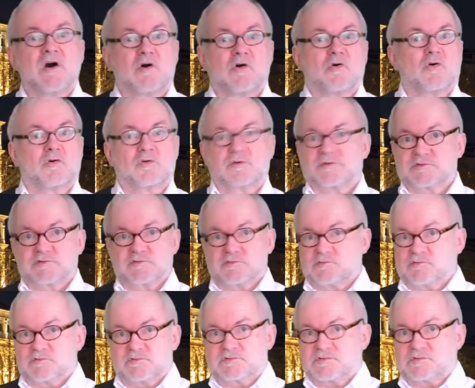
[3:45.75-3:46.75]
or
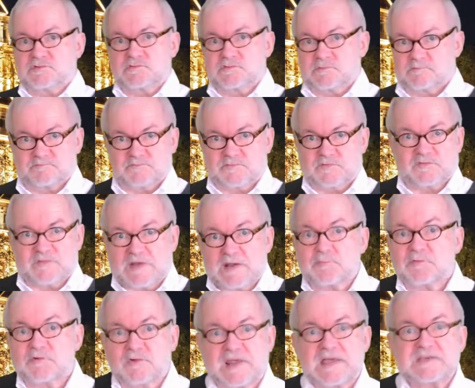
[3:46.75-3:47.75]
to
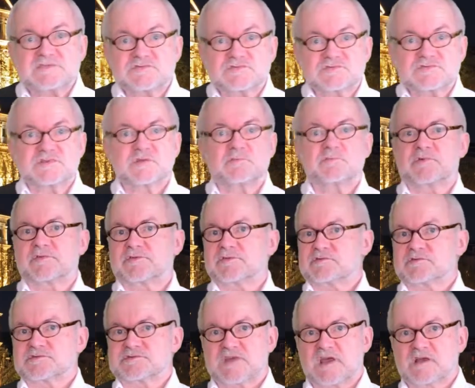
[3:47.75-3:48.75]
develop a relationship with
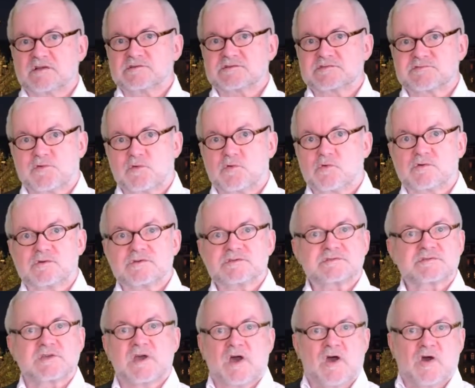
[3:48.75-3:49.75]
your sales force,